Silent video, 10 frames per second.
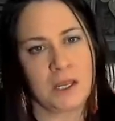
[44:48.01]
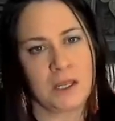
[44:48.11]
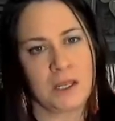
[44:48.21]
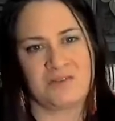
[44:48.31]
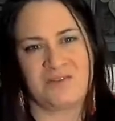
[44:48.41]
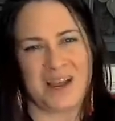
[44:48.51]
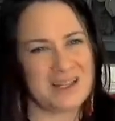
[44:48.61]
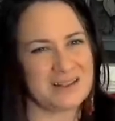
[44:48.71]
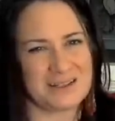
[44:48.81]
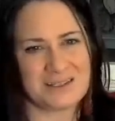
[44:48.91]
There's a
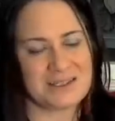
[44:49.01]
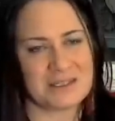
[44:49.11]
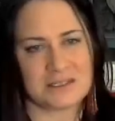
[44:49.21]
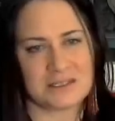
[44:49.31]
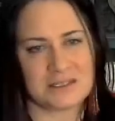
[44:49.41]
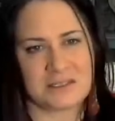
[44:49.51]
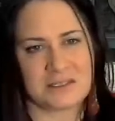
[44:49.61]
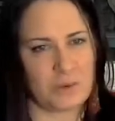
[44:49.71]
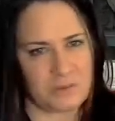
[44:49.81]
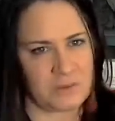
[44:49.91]
violence to
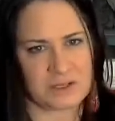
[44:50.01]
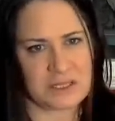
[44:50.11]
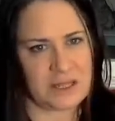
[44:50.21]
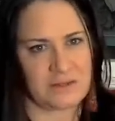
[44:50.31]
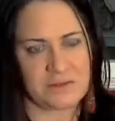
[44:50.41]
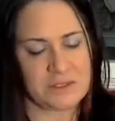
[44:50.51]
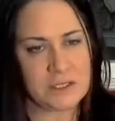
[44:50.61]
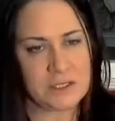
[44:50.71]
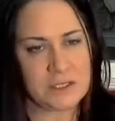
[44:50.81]
separate from ourselves.